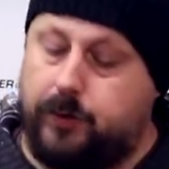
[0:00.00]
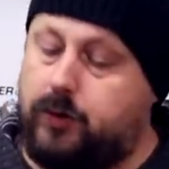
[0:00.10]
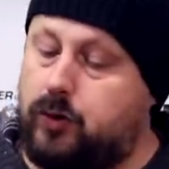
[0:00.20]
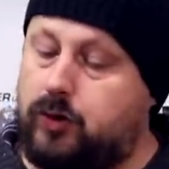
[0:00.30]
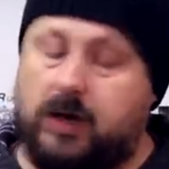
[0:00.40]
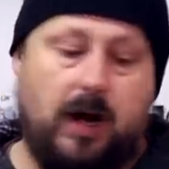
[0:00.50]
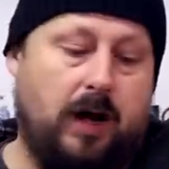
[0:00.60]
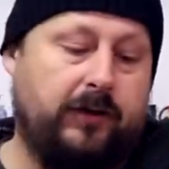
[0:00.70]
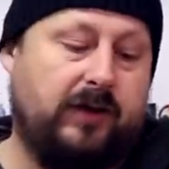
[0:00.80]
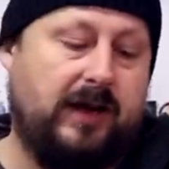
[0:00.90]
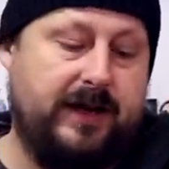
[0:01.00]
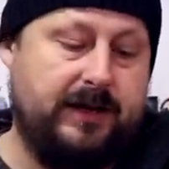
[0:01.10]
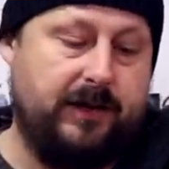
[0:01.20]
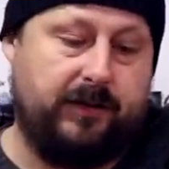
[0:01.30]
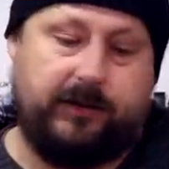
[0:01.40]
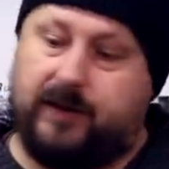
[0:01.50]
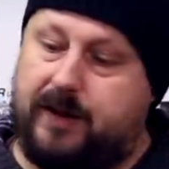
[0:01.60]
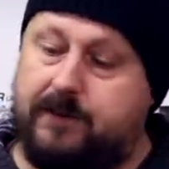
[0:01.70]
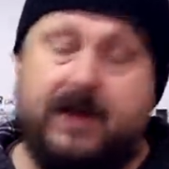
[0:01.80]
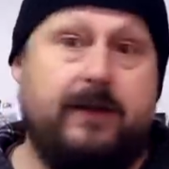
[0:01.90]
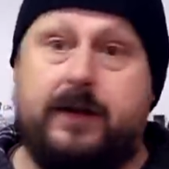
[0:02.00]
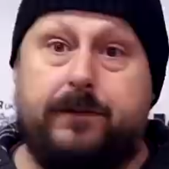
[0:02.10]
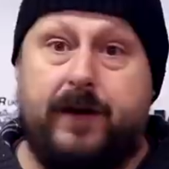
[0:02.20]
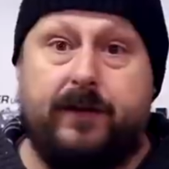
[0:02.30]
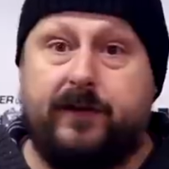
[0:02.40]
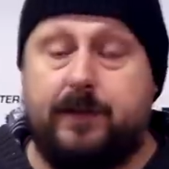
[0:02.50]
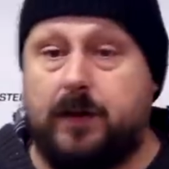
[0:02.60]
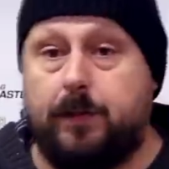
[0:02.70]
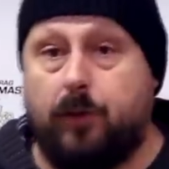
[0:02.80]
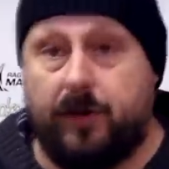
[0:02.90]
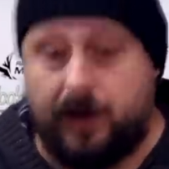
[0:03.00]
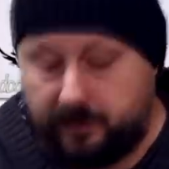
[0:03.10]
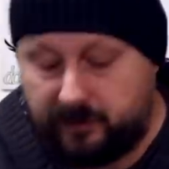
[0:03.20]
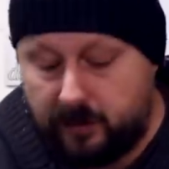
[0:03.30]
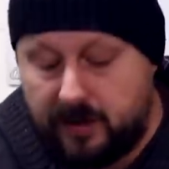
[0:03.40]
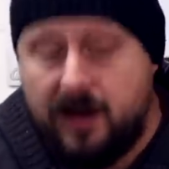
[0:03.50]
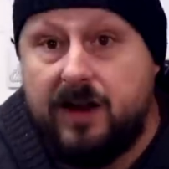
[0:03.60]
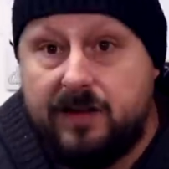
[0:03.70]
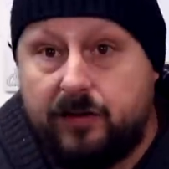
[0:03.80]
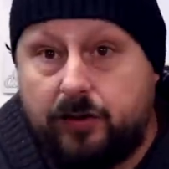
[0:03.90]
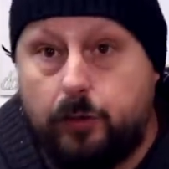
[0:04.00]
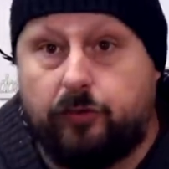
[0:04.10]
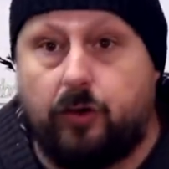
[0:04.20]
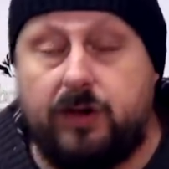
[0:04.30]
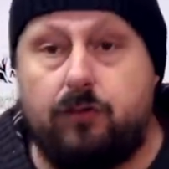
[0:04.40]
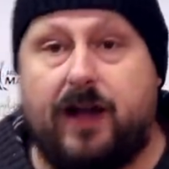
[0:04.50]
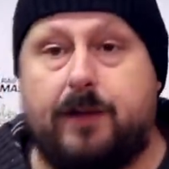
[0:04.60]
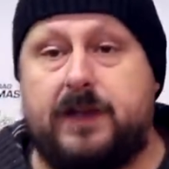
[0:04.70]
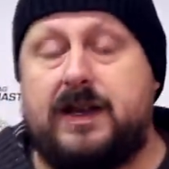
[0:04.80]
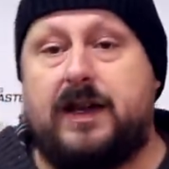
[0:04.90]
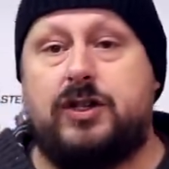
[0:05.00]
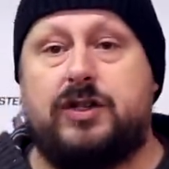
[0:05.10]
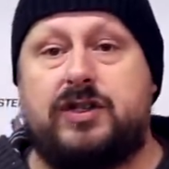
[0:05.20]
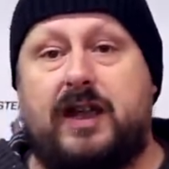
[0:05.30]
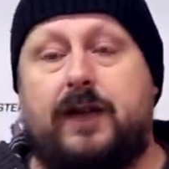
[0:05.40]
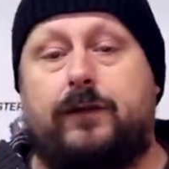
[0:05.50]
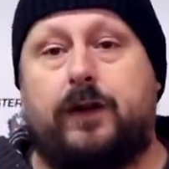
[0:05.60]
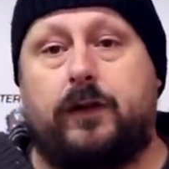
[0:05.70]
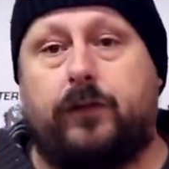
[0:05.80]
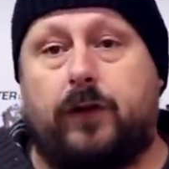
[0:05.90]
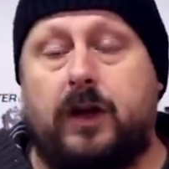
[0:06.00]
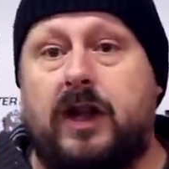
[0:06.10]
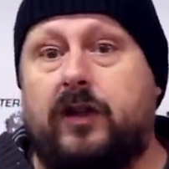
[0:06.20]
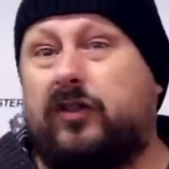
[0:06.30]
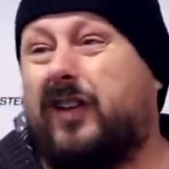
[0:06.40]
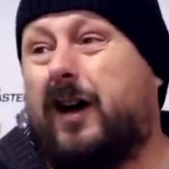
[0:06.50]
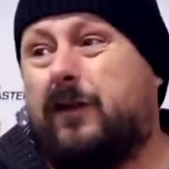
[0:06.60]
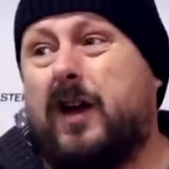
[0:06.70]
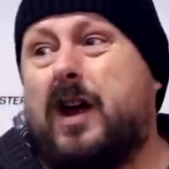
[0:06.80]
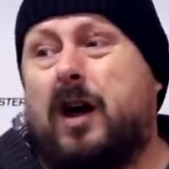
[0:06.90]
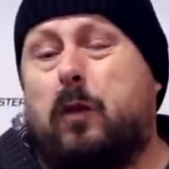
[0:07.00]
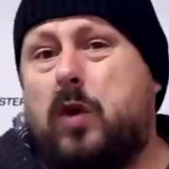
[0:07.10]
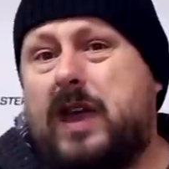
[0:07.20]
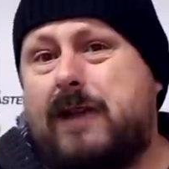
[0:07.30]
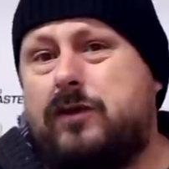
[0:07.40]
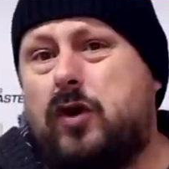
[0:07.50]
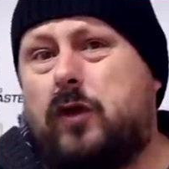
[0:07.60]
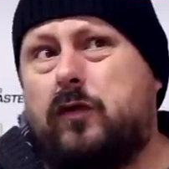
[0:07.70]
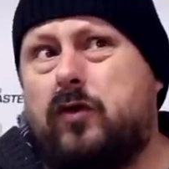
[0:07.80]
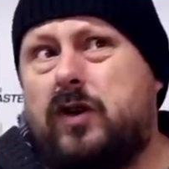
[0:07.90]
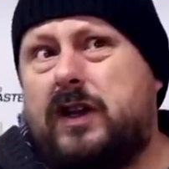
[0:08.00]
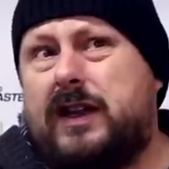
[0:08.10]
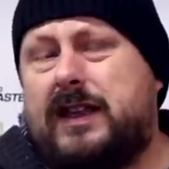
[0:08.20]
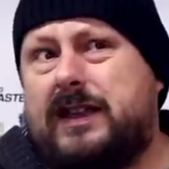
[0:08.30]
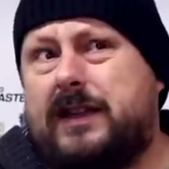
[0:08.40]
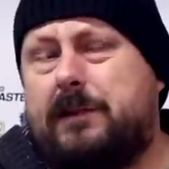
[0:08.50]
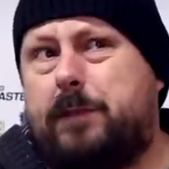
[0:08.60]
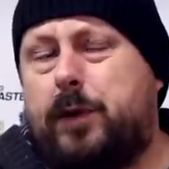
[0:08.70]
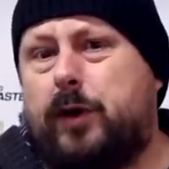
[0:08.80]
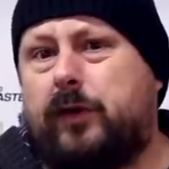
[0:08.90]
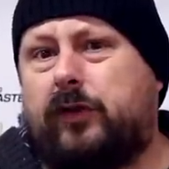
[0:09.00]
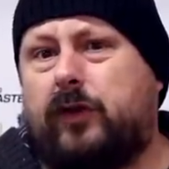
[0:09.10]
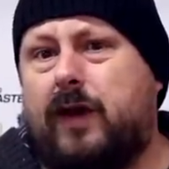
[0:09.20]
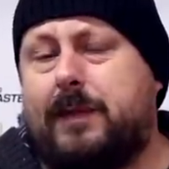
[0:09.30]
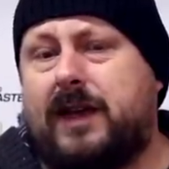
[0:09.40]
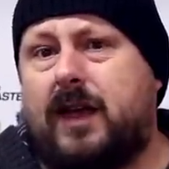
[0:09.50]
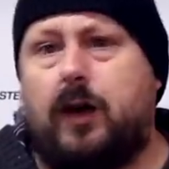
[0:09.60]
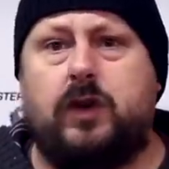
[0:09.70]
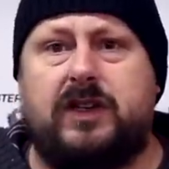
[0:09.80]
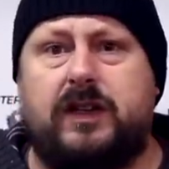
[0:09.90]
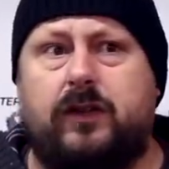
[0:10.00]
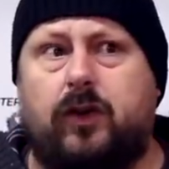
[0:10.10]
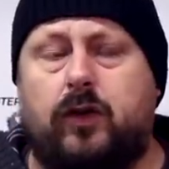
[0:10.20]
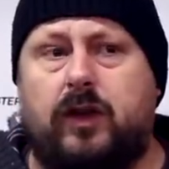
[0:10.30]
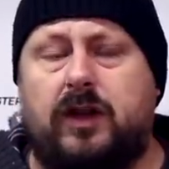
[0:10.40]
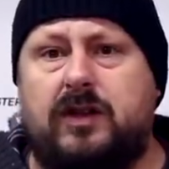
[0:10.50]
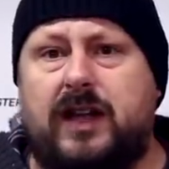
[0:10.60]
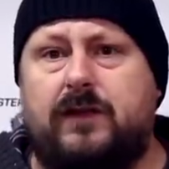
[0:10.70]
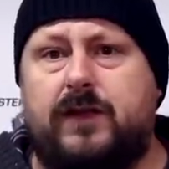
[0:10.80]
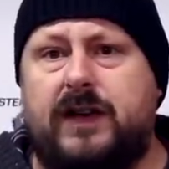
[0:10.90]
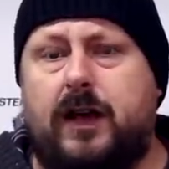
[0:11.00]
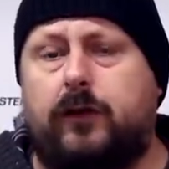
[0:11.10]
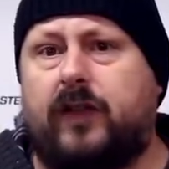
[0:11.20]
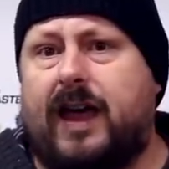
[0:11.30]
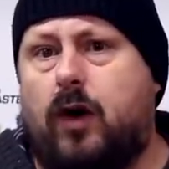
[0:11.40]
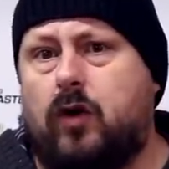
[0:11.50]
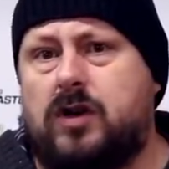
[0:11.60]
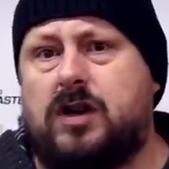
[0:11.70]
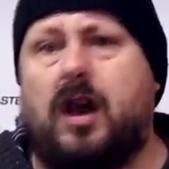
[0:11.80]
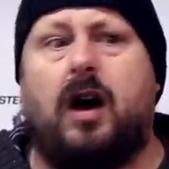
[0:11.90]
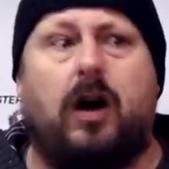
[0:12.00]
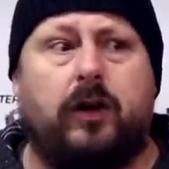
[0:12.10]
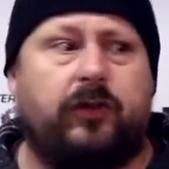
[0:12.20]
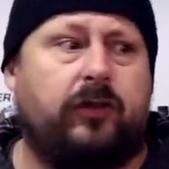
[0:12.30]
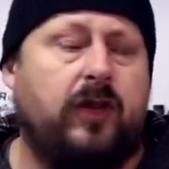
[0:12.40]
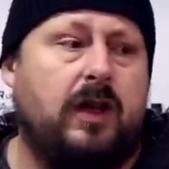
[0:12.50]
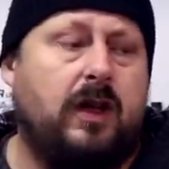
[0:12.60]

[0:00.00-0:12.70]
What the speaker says: good glass cleaners and very, very similar products. So there's two solid recommendations there for stuff. We have not really put ceramic coatings on and done videos of that on glass.